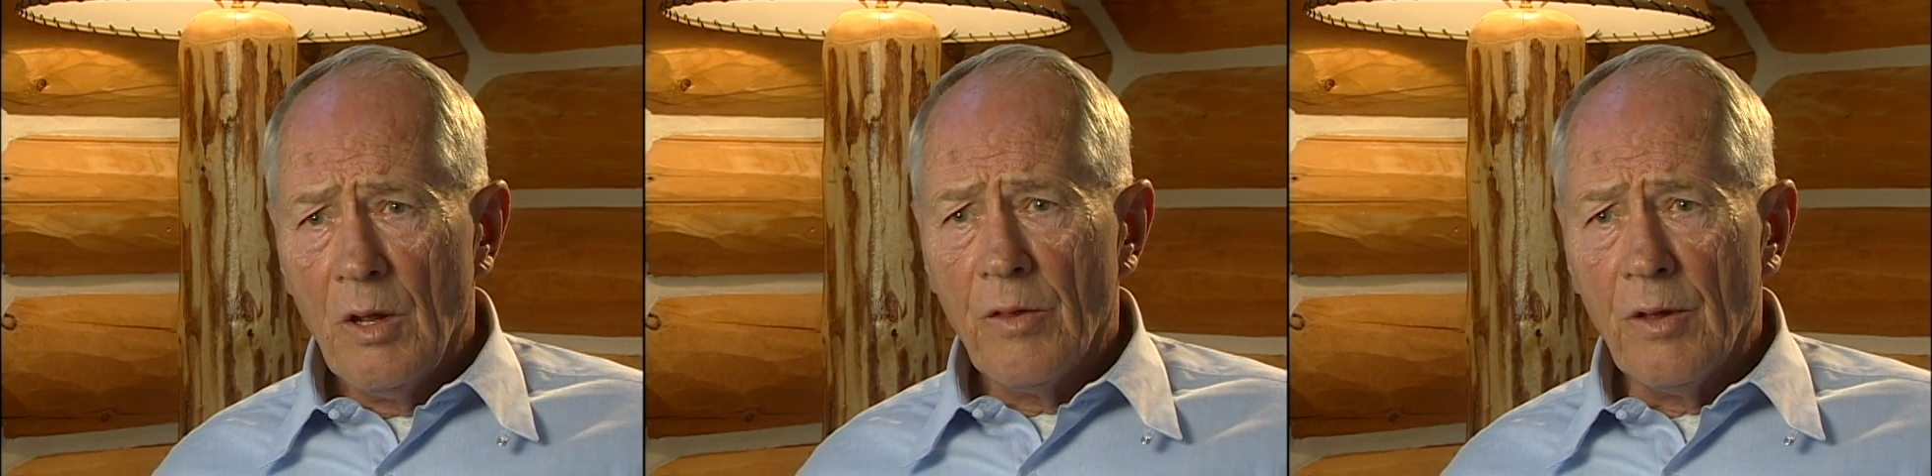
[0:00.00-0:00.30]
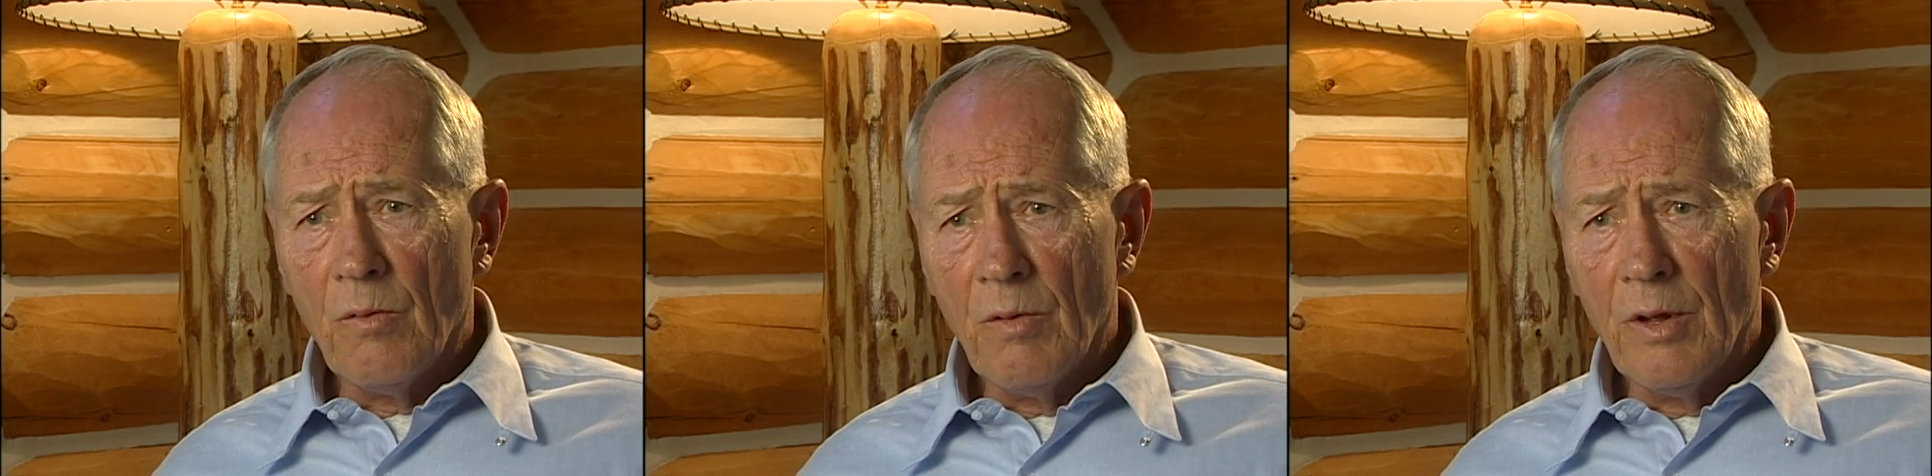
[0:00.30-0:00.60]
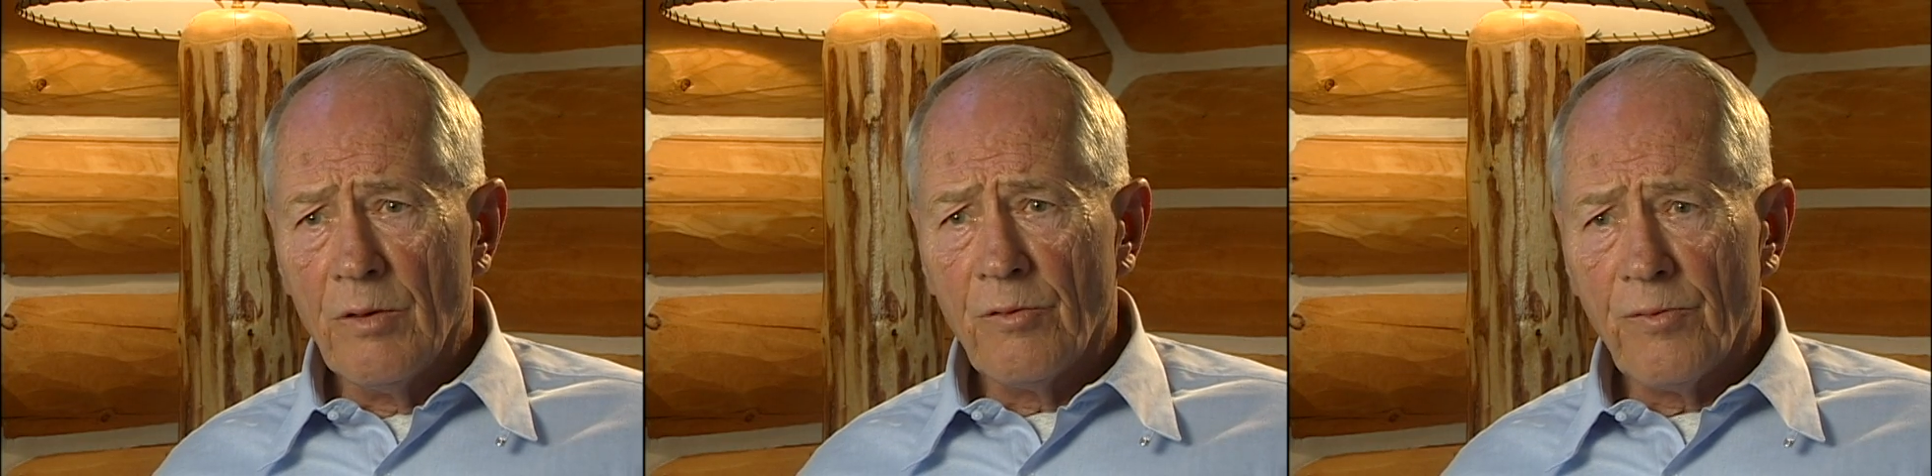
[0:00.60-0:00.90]
that
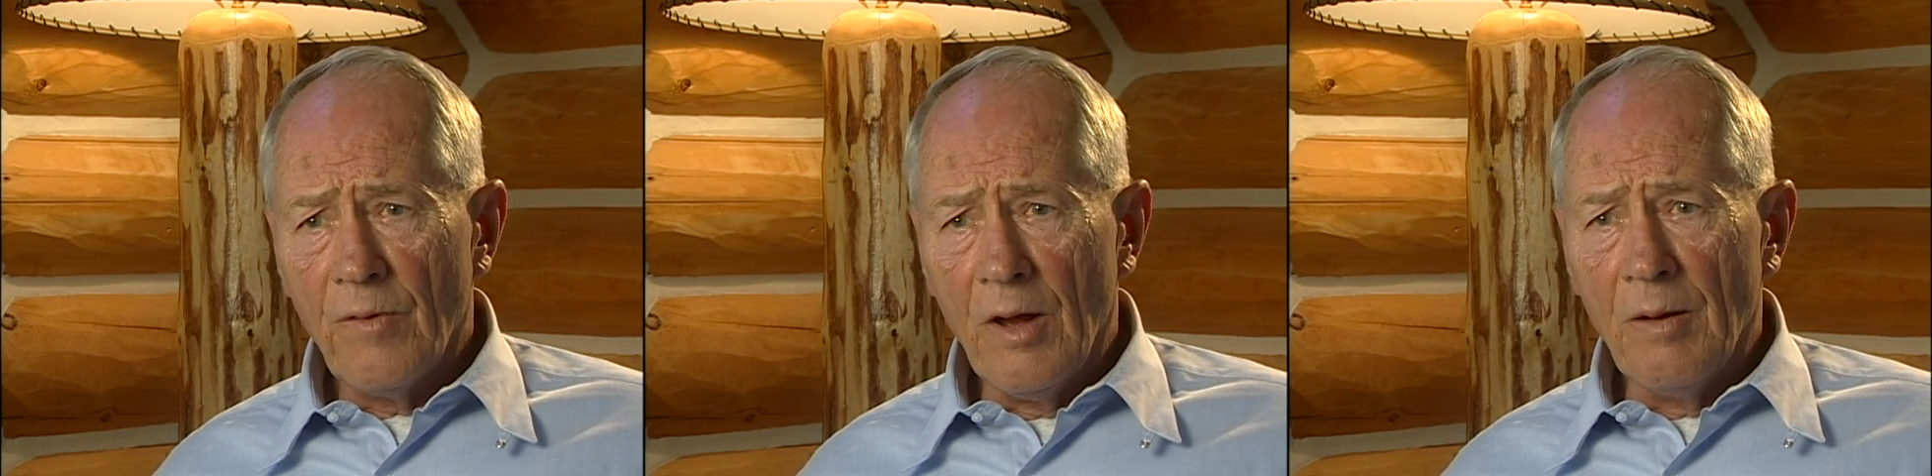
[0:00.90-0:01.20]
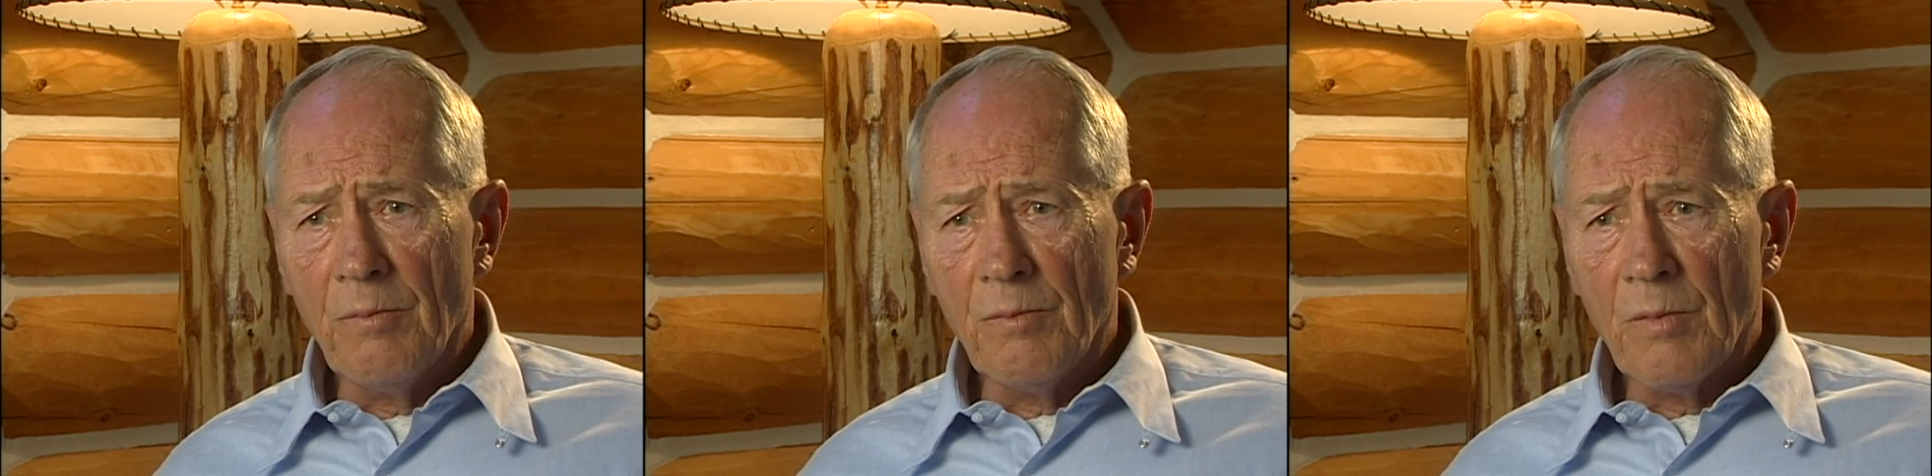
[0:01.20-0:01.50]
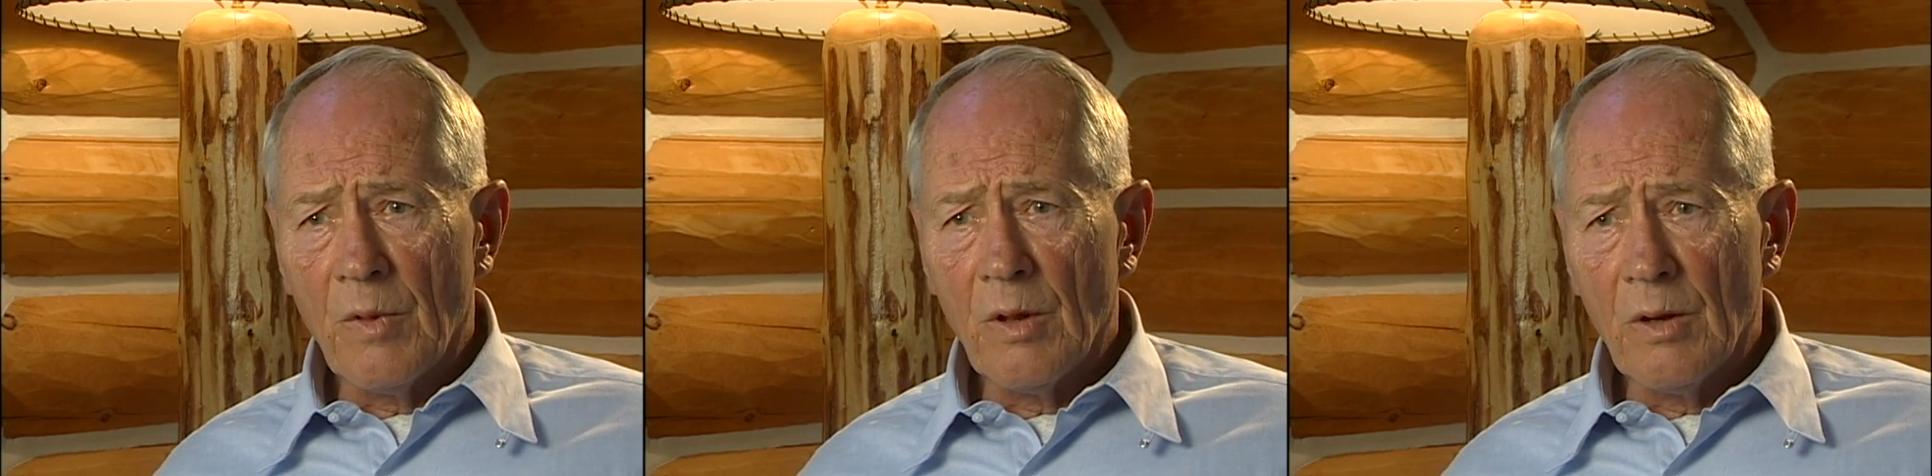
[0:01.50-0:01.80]
runs from
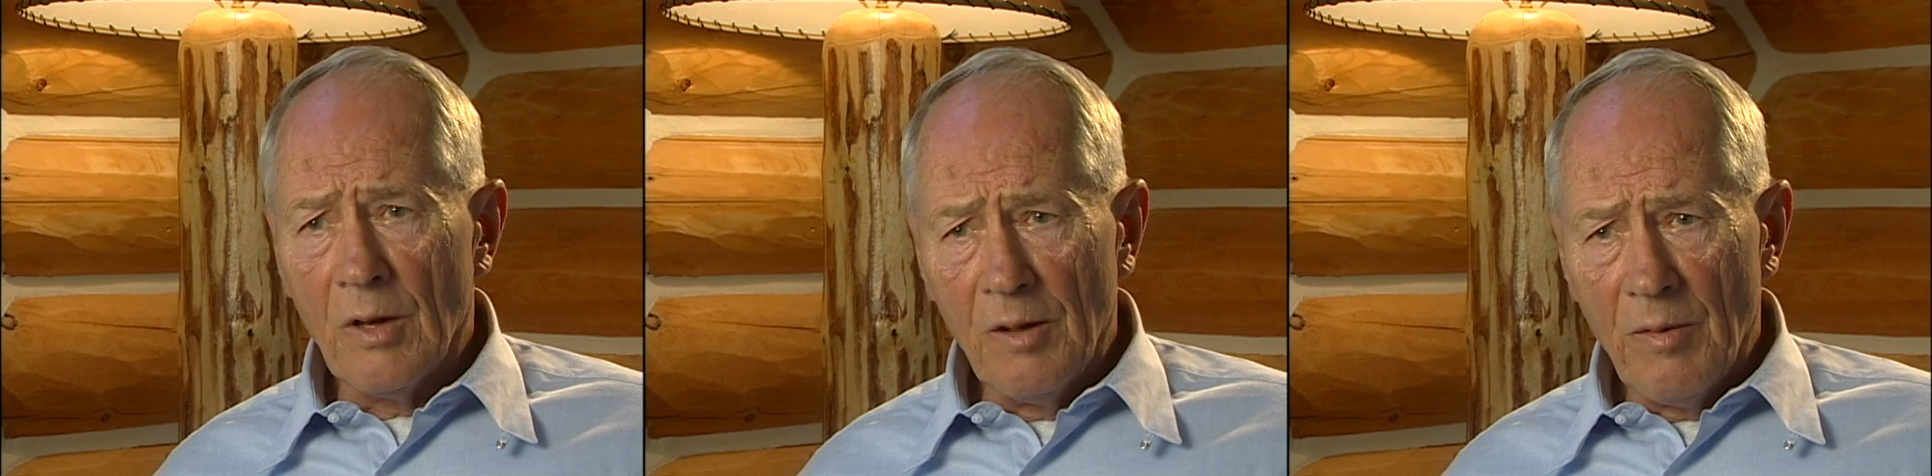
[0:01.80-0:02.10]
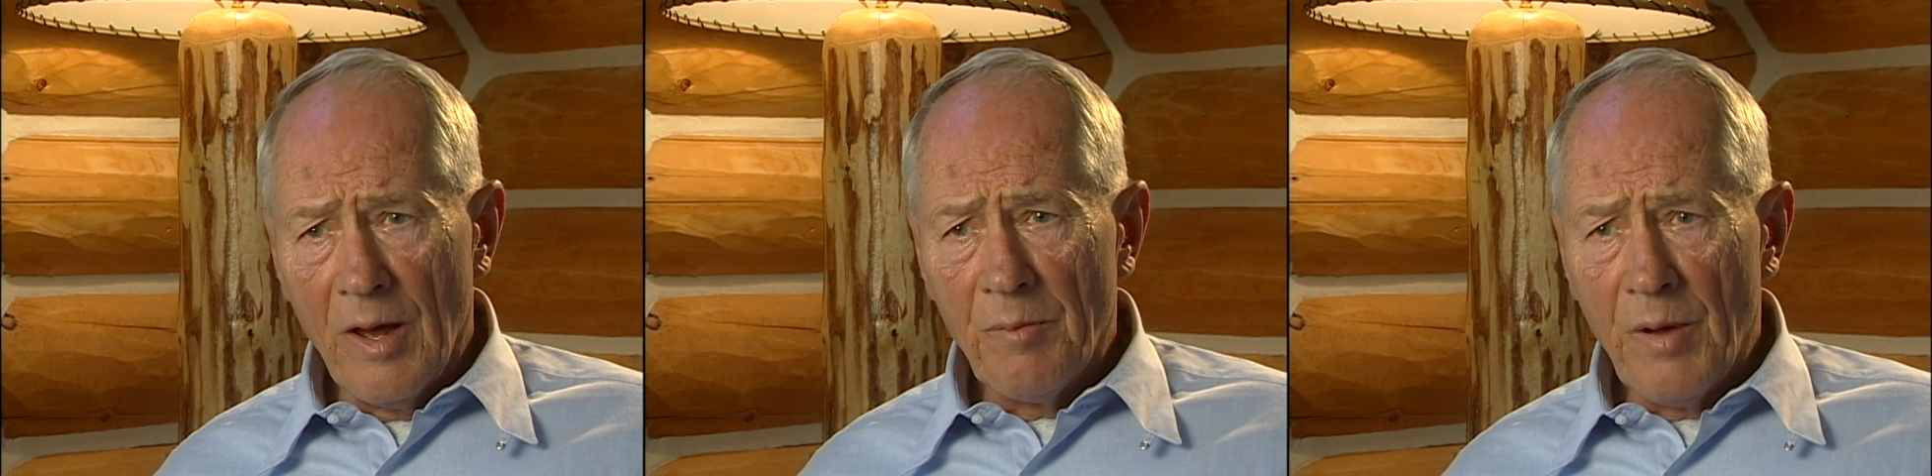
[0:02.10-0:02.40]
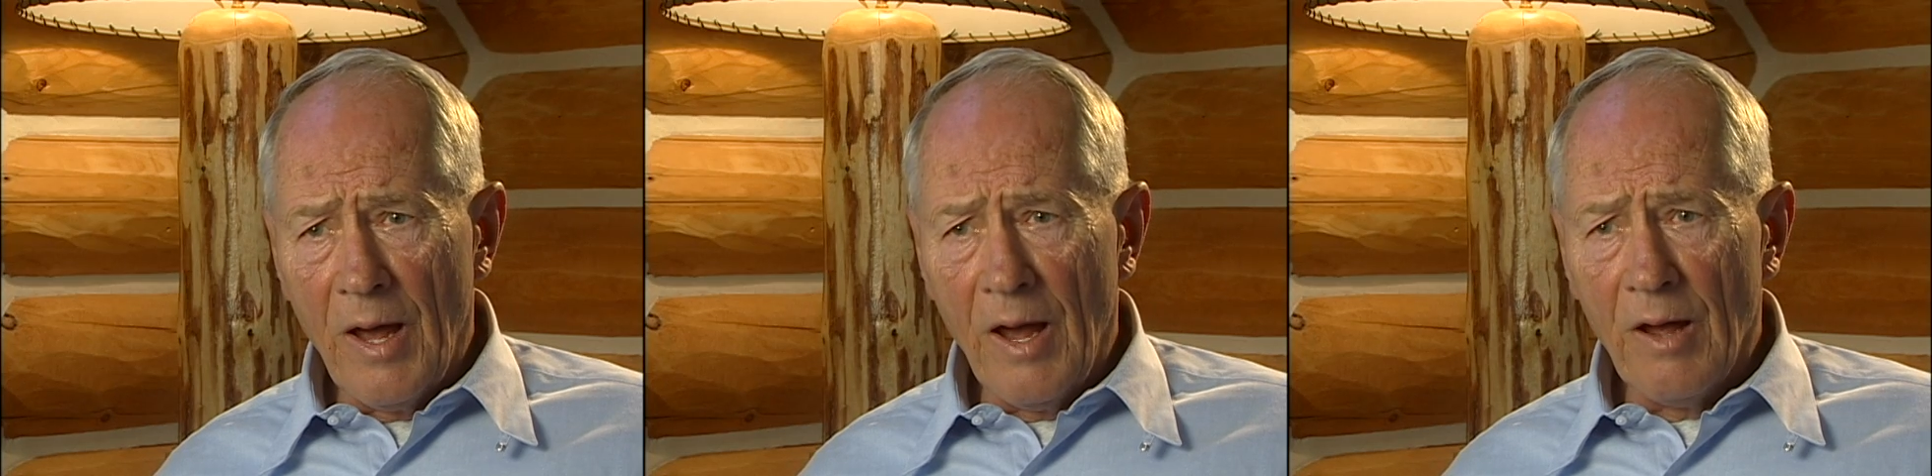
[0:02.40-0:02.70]
Lemhi
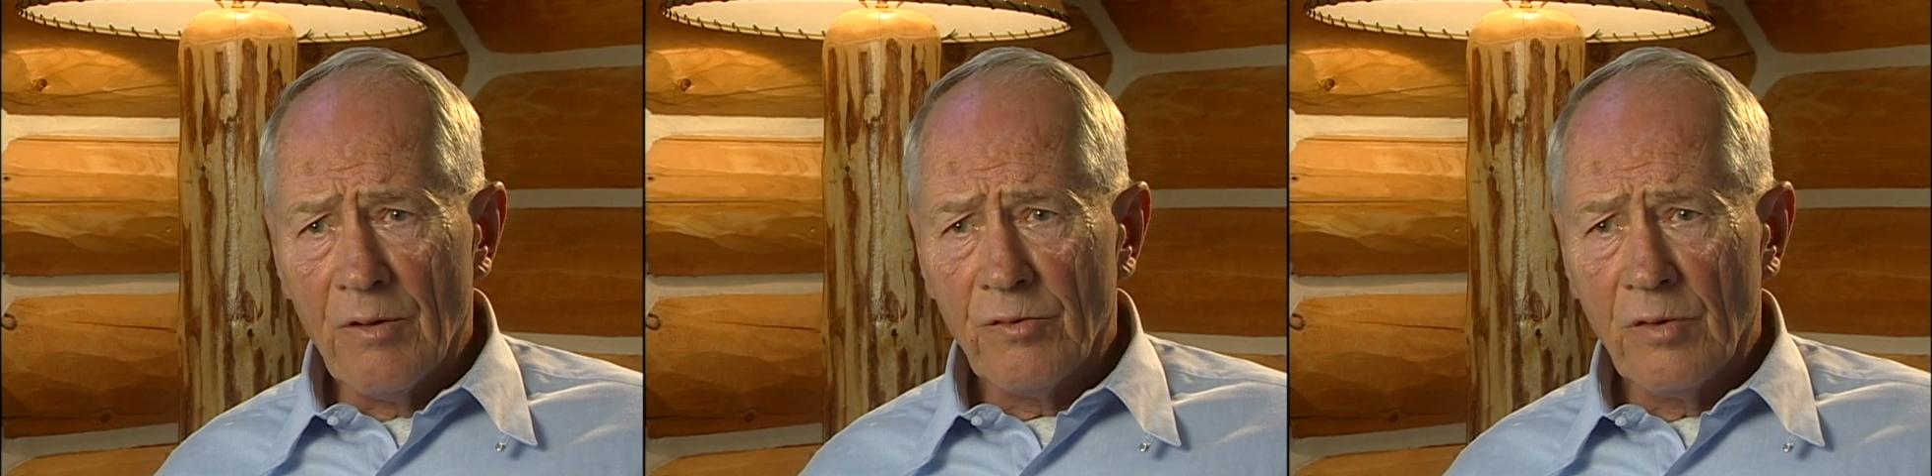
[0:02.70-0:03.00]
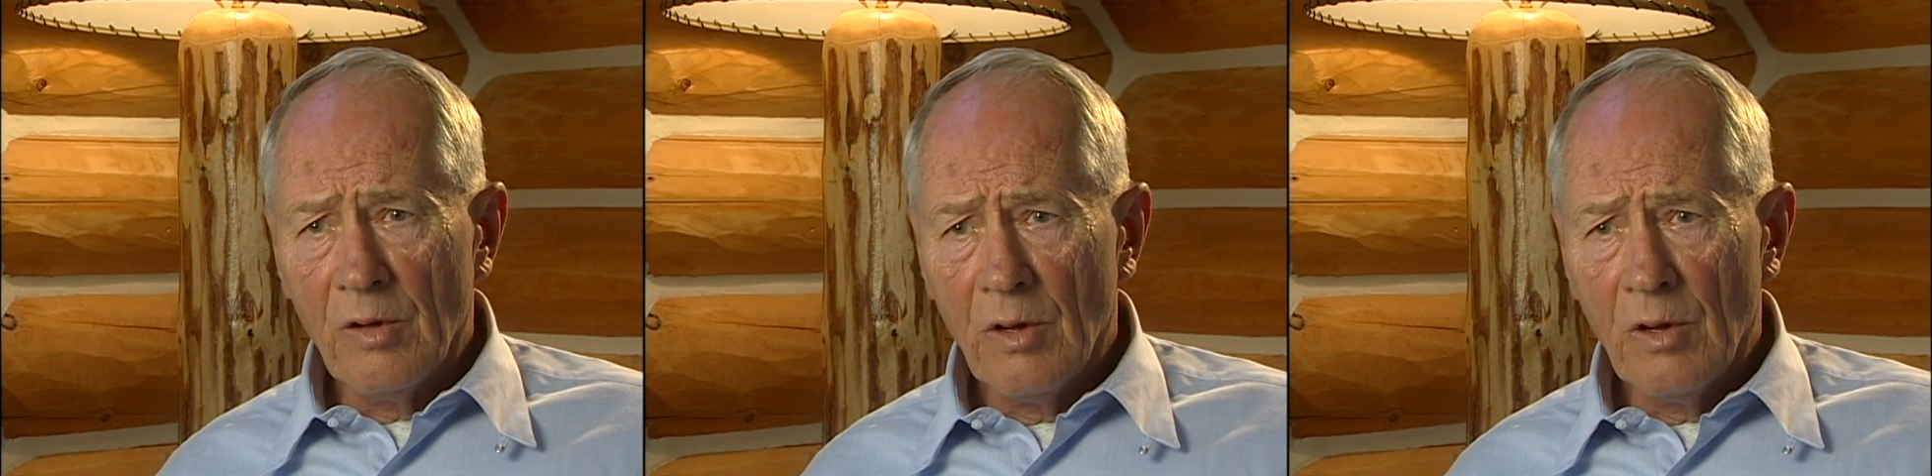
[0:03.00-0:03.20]
Pass